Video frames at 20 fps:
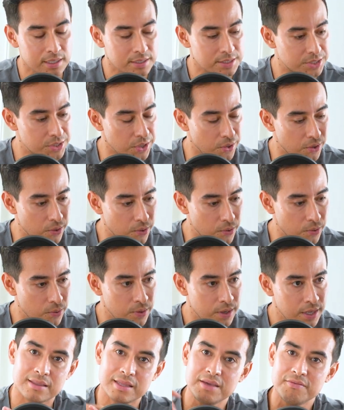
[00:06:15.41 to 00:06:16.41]

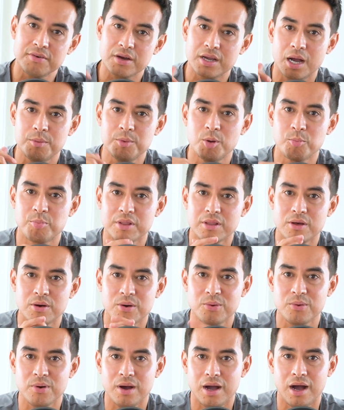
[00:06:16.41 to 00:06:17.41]
So leave a comment
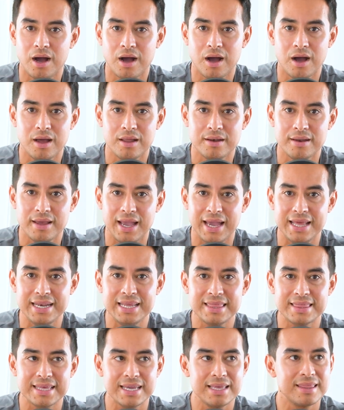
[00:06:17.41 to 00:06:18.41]
below on
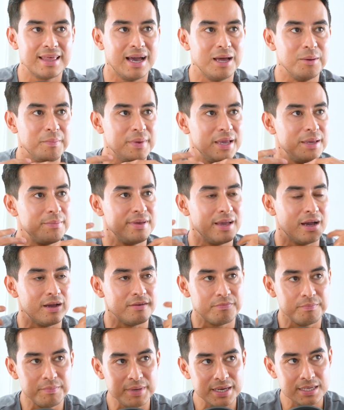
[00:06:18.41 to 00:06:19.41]
anything that maybe
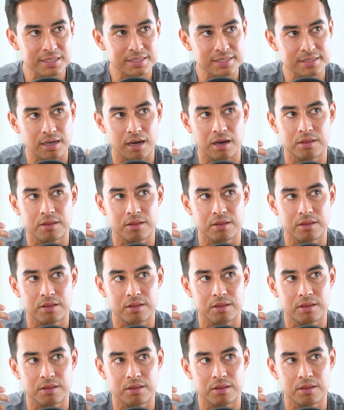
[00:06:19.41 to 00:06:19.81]
I've missed,